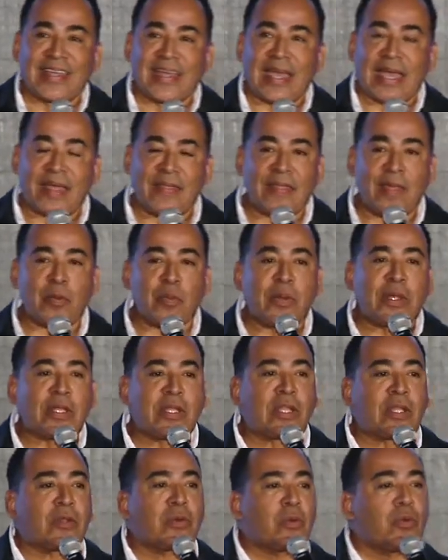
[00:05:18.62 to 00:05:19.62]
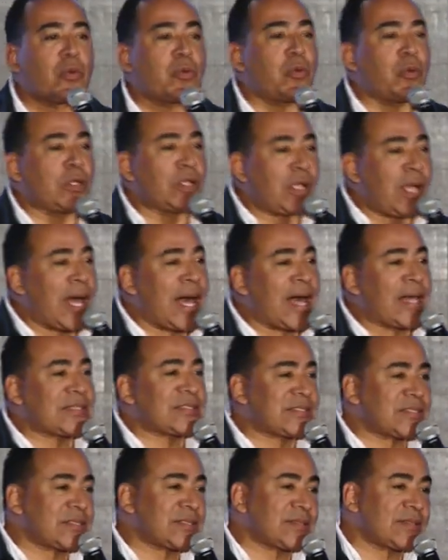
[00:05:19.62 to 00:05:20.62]
And then we
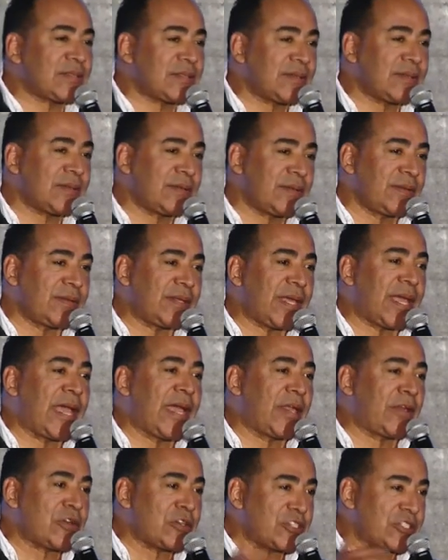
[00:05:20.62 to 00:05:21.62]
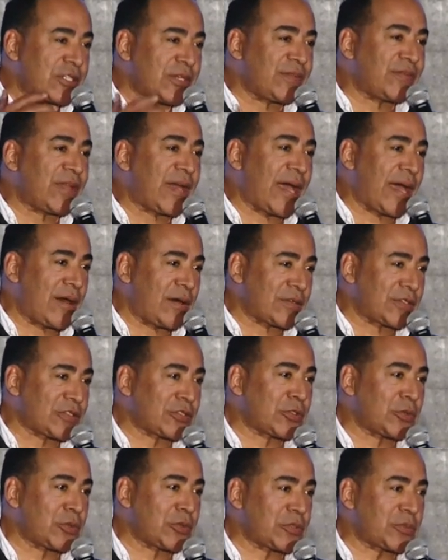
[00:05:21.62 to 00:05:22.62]
lost the energy of the house,
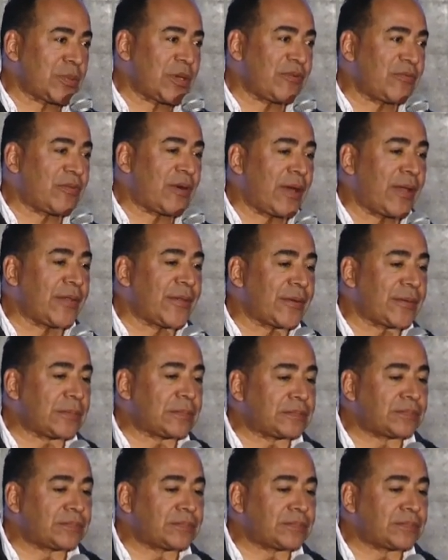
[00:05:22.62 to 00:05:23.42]
who was my father.